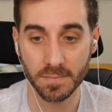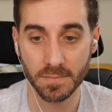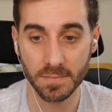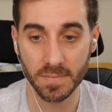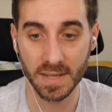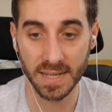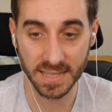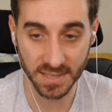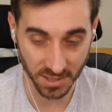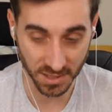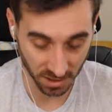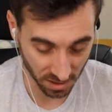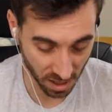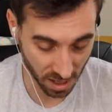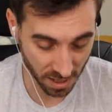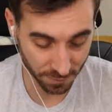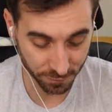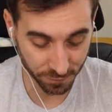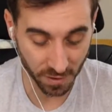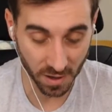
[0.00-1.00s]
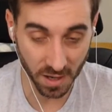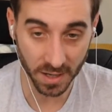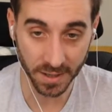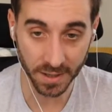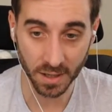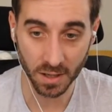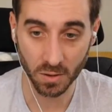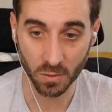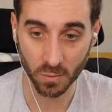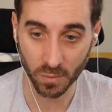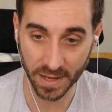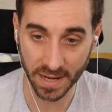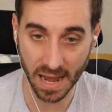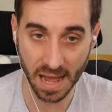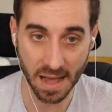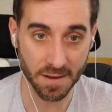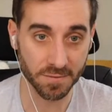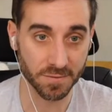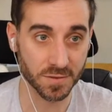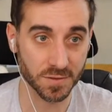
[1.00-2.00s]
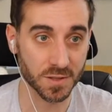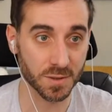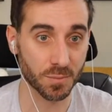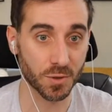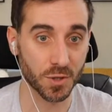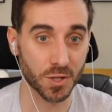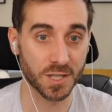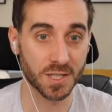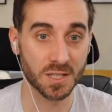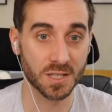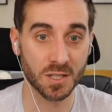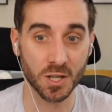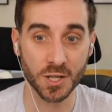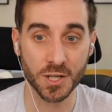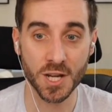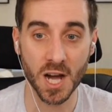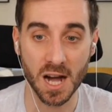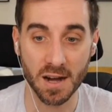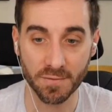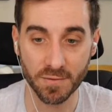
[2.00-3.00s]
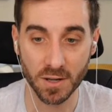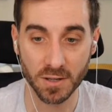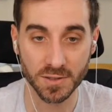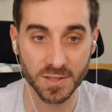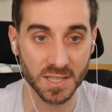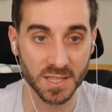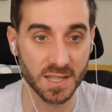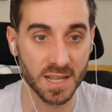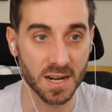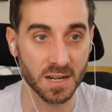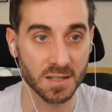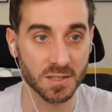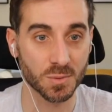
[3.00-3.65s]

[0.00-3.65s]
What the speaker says: It's a lot of fun. We have some good combos in there,